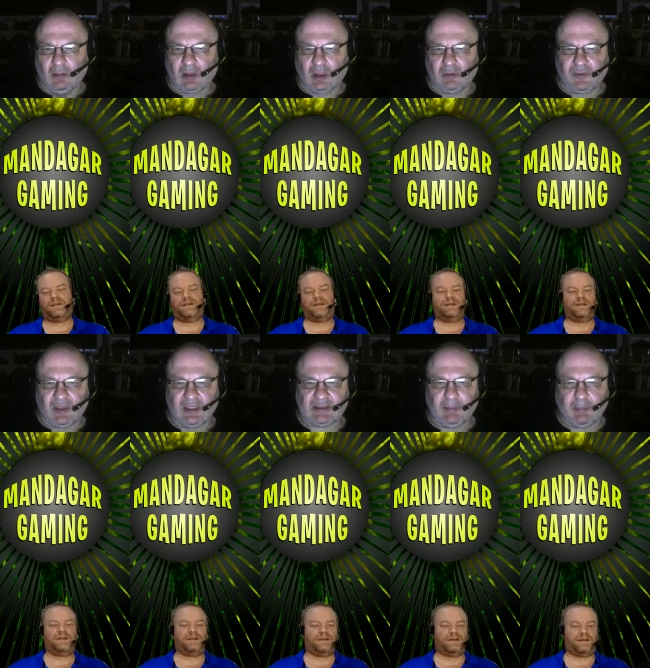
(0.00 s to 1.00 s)
Speaker 1: out for these
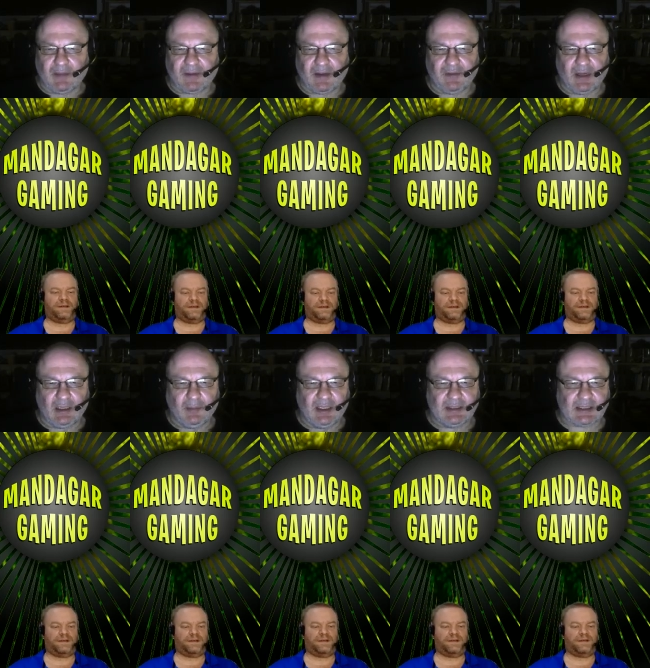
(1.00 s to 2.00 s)
debuff heavy
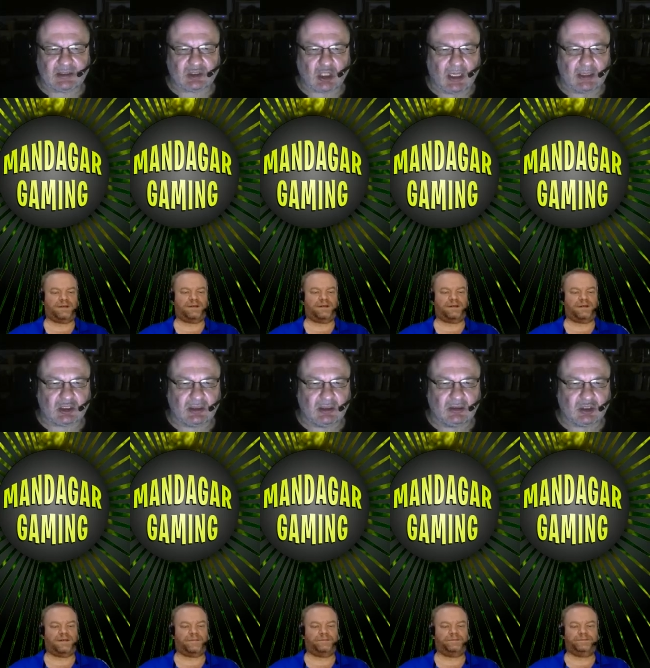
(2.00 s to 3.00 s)
enemies as
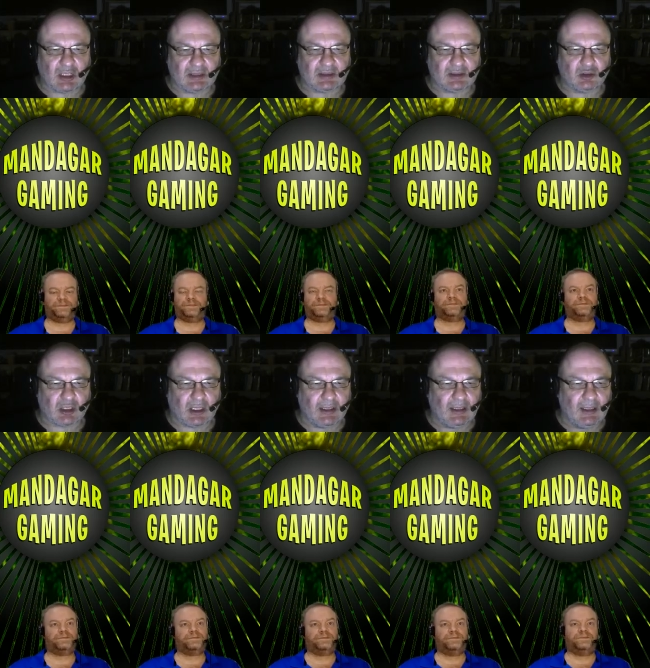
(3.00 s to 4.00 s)
chances to
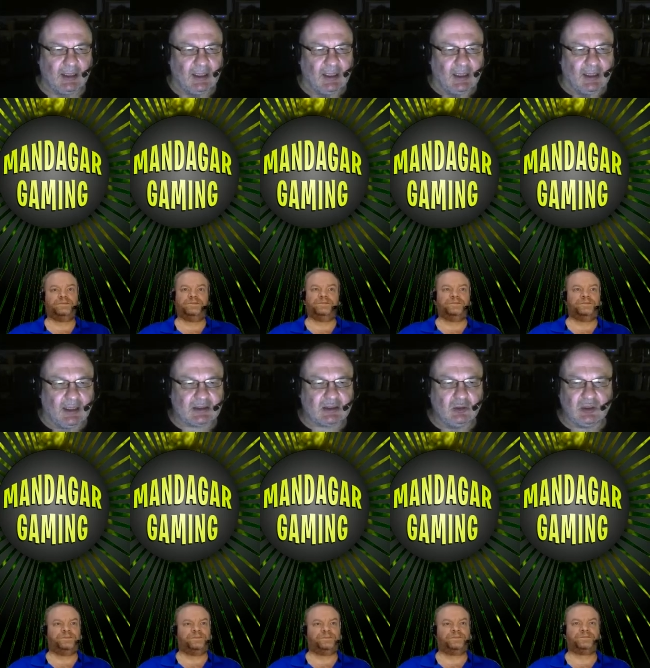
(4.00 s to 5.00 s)
shine. This
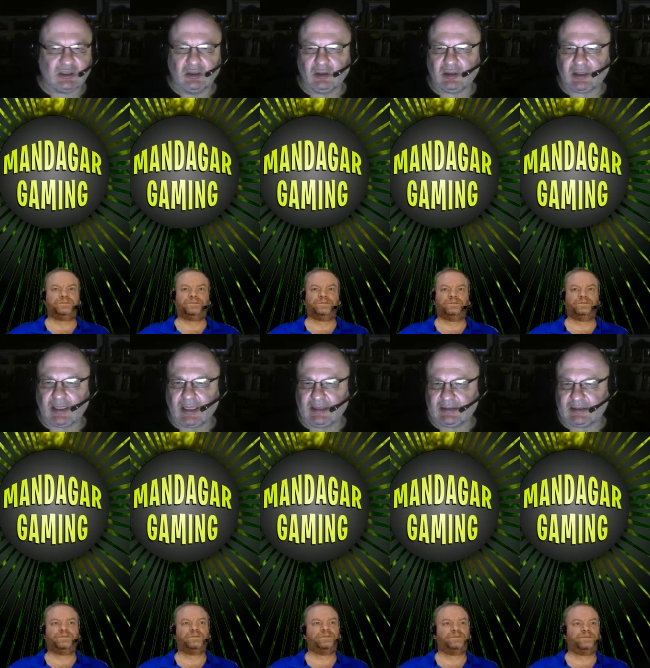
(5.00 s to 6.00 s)
toon is good
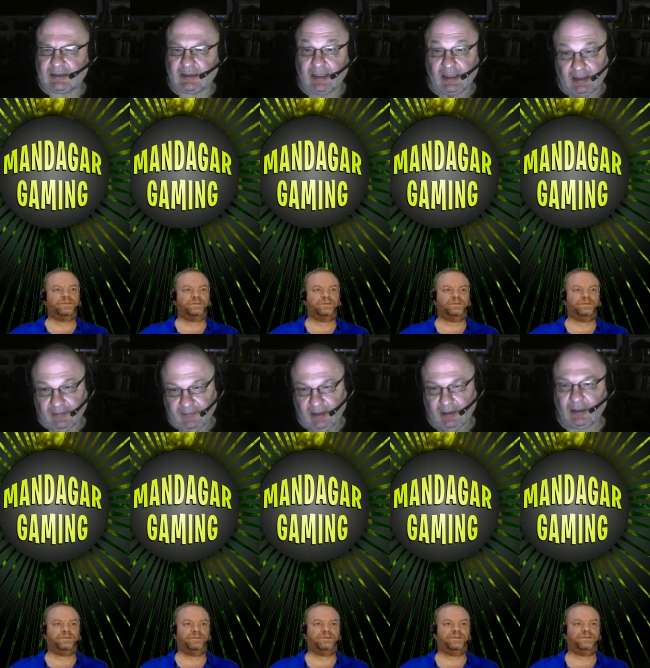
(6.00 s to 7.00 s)
against King
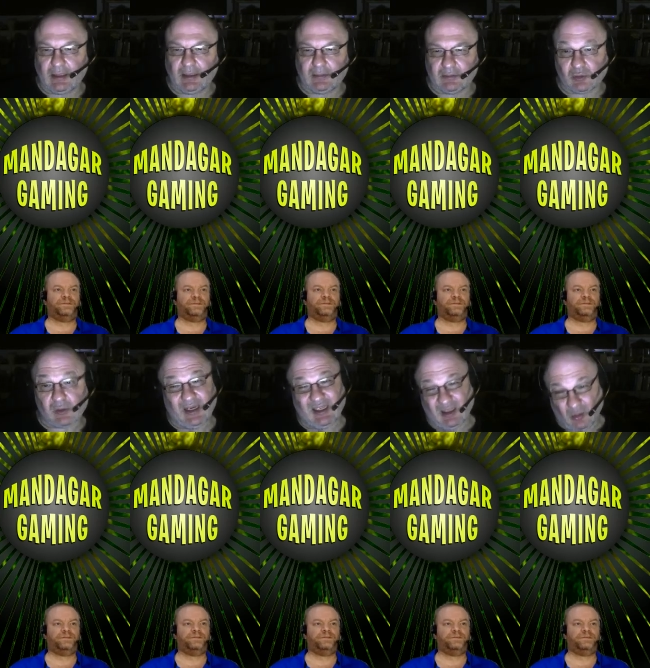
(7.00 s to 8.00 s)
Duffy, yeah.
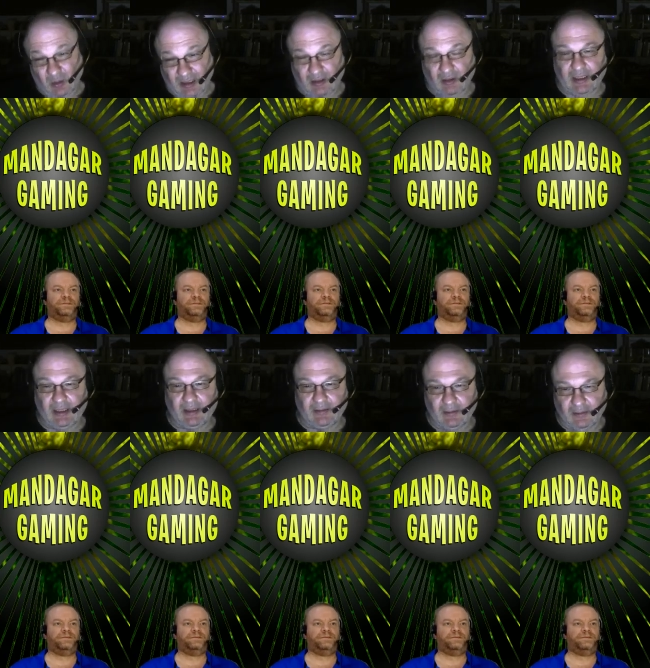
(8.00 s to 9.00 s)
Raider Lola, okay.
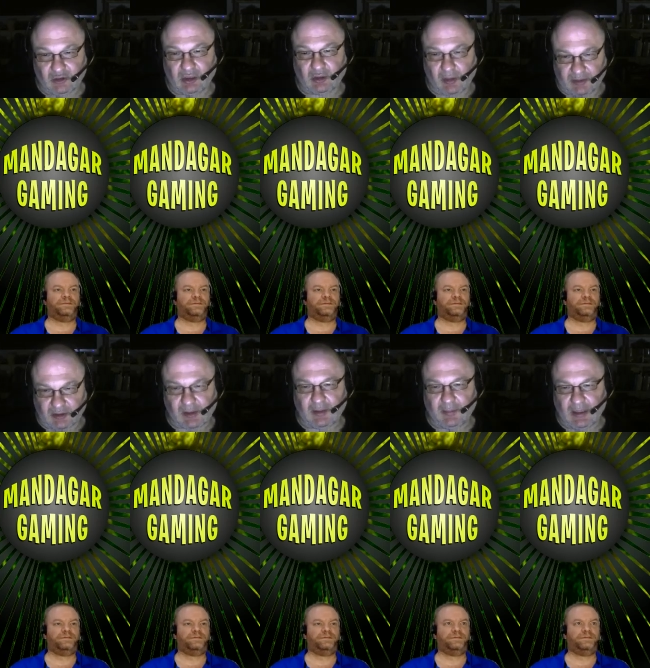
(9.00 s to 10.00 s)
She drops
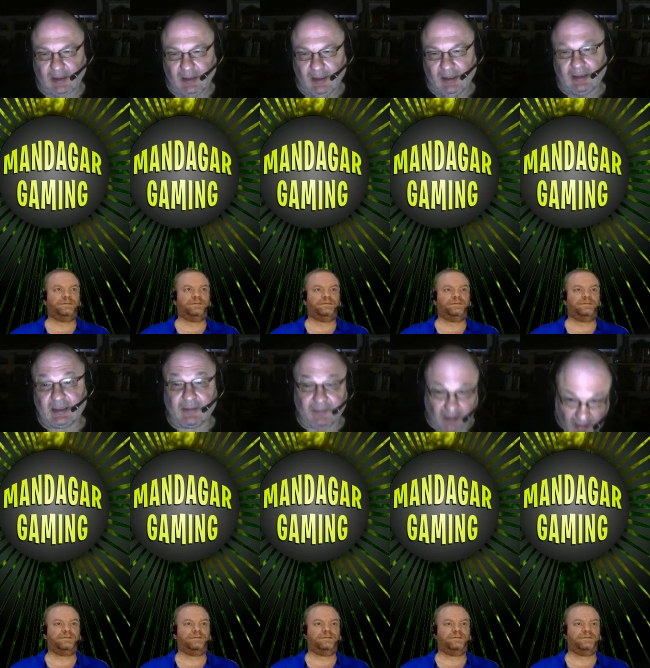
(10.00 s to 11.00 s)
random, yeah.
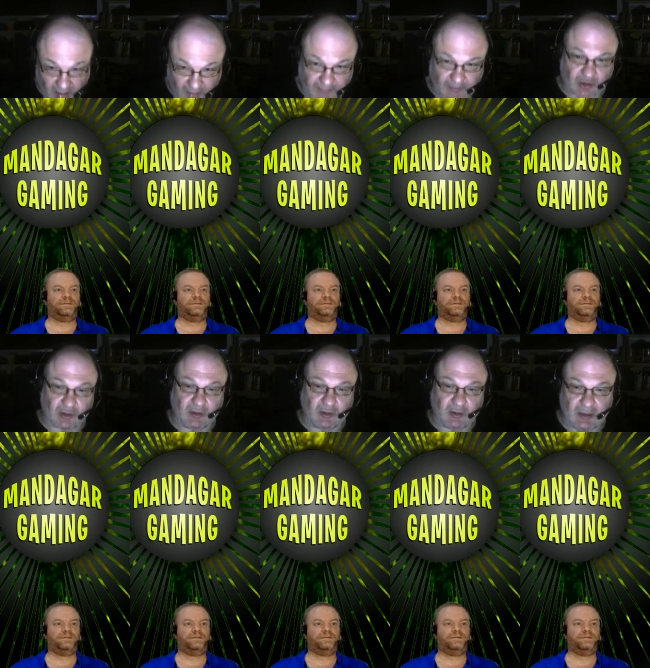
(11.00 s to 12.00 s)
Devil Dog, for
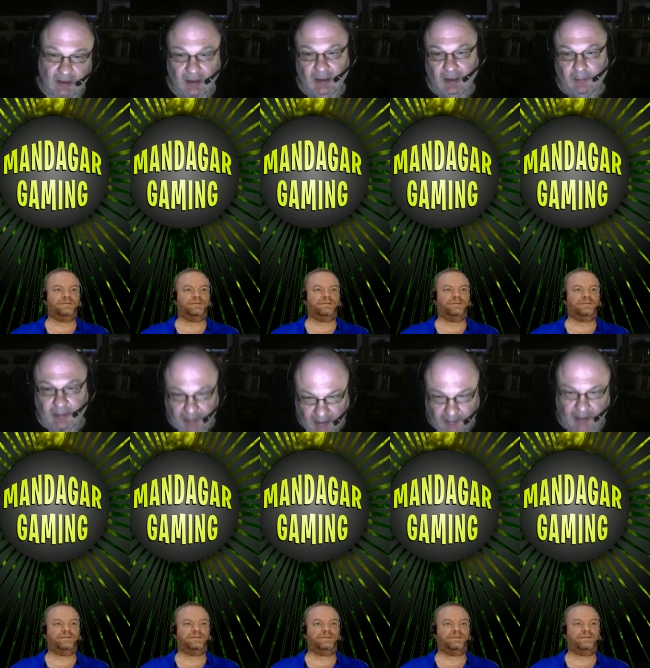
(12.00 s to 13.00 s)
sure. Cupid
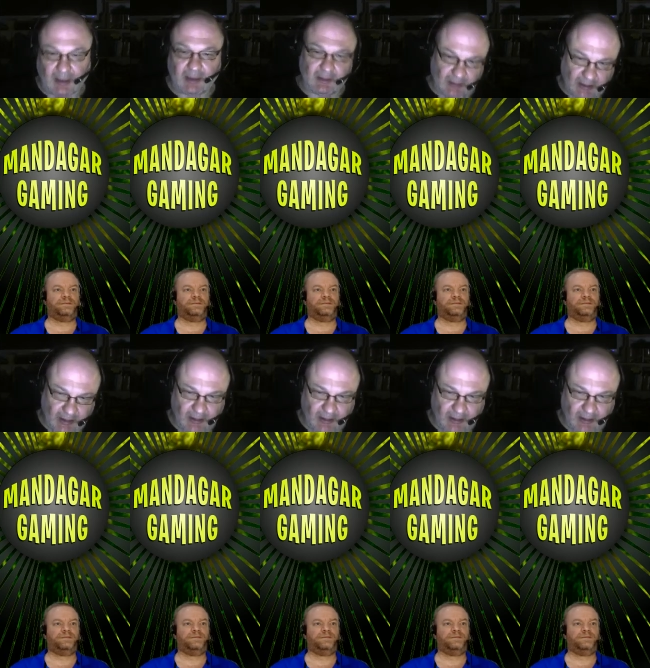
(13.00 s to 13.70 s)
Elmer, okay.